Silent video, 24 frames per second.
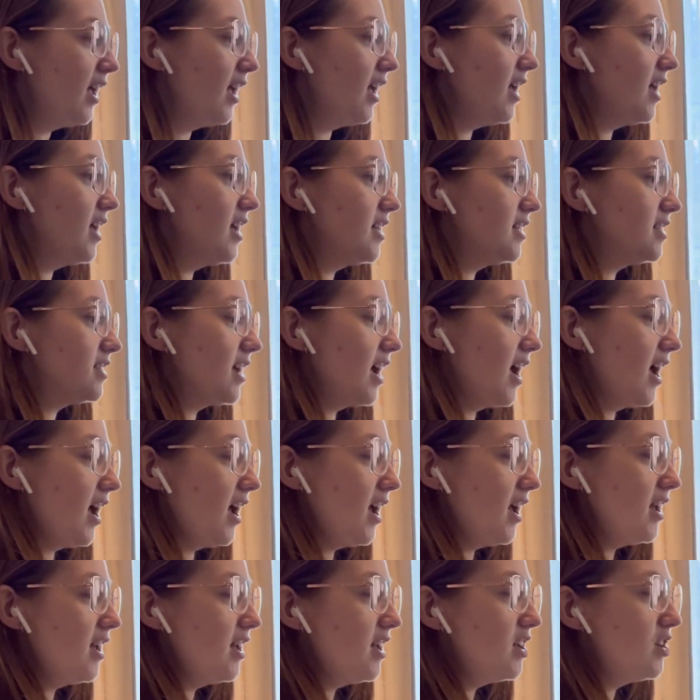And
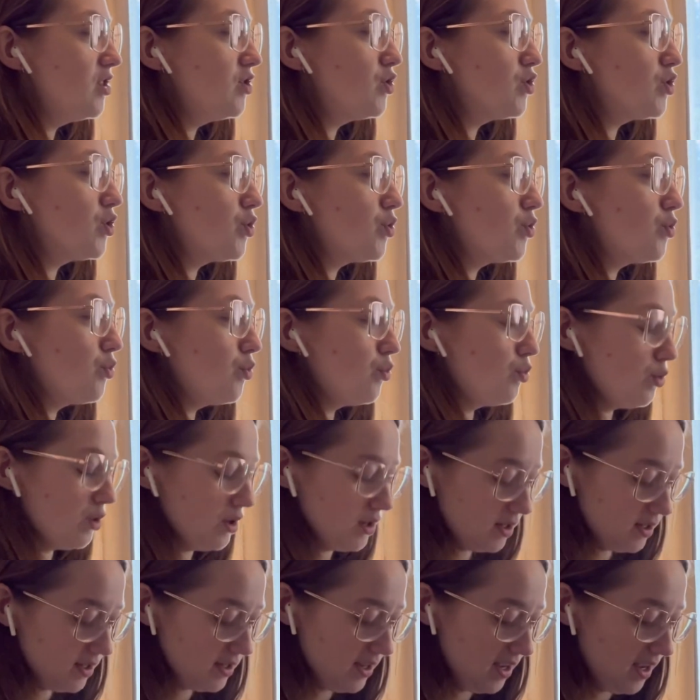I don't
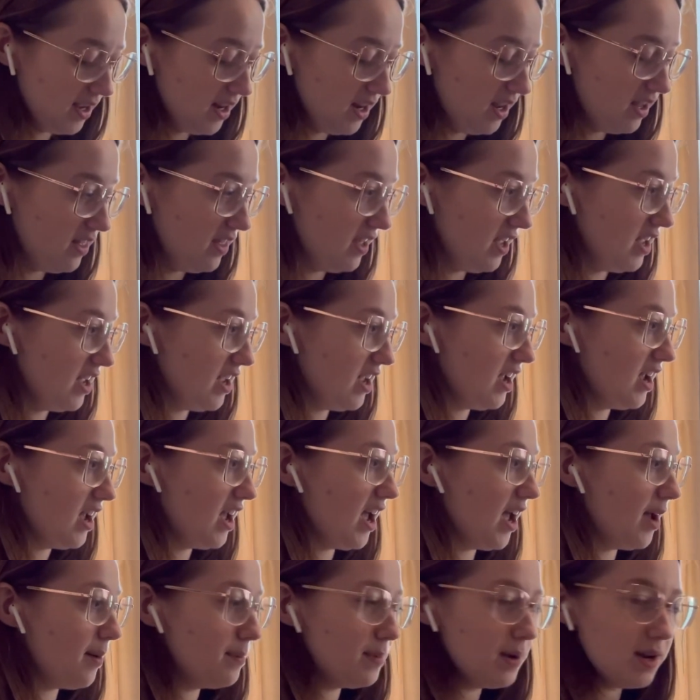want anything
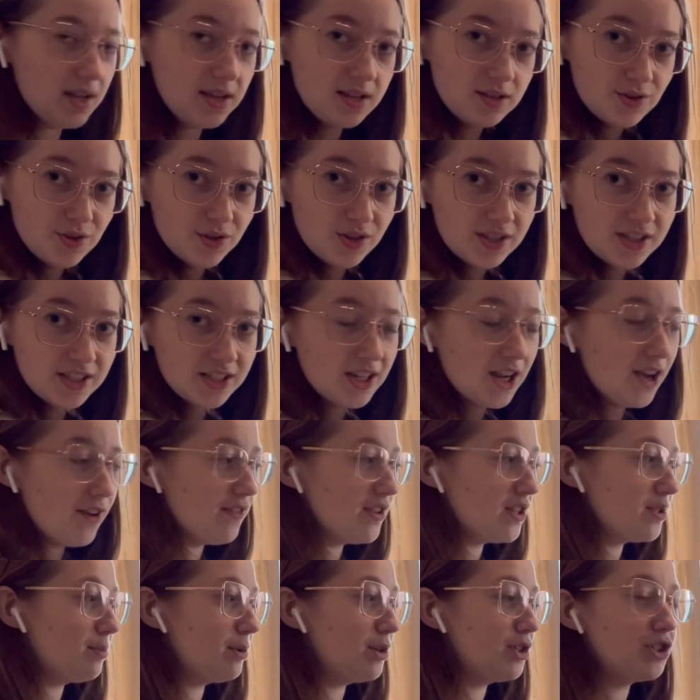happening to the stuff,
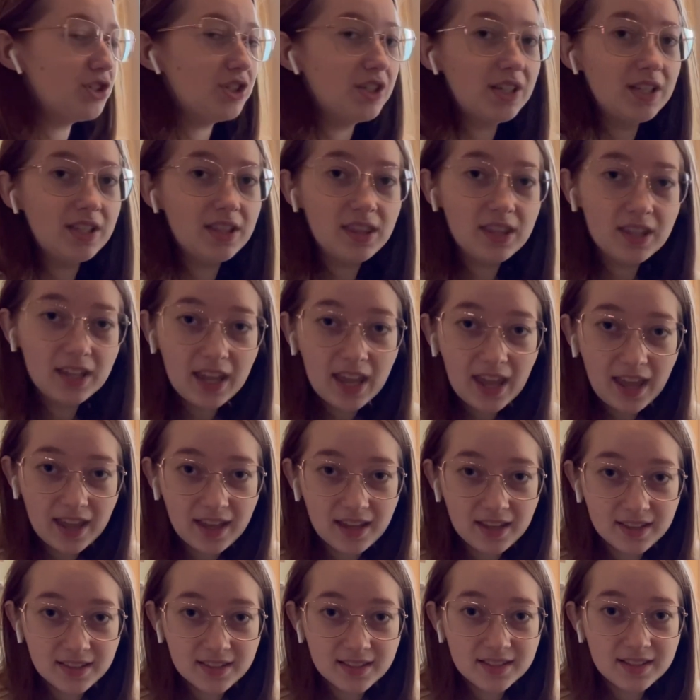especially the
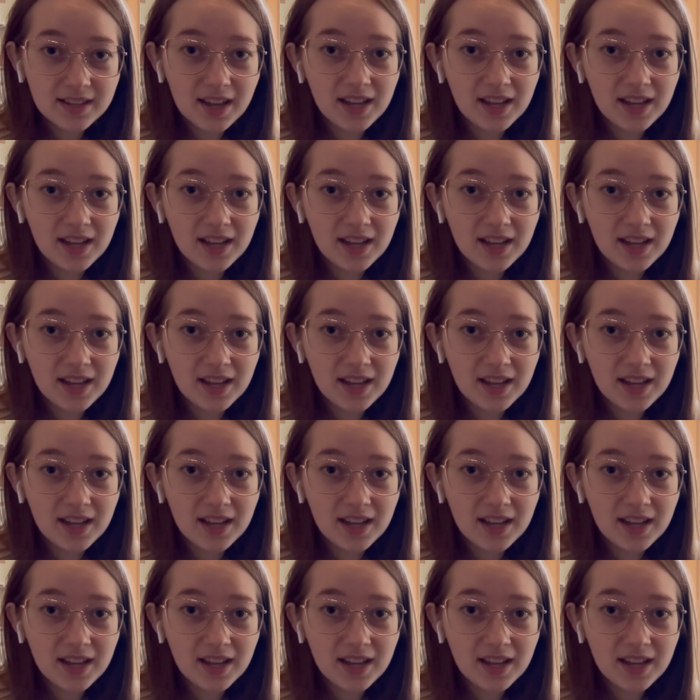cans.